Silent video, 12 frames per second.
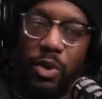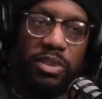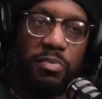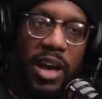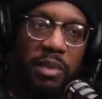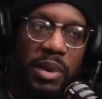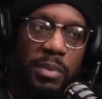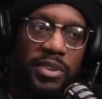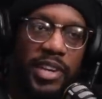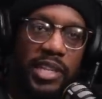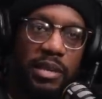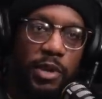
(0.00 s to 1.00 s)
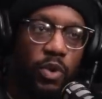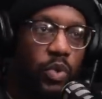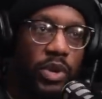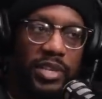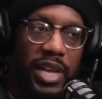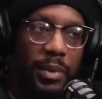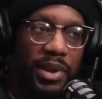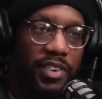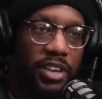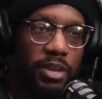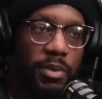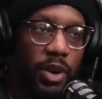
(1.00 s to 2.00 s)
you know what's mad? People say to me all the time,
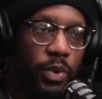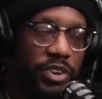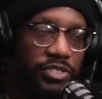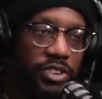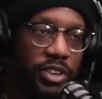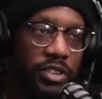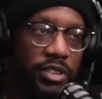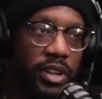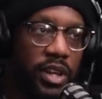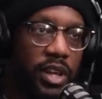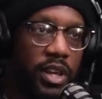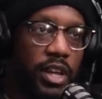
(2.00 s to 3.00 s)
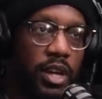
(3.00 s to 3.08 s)
whenever I do my questions,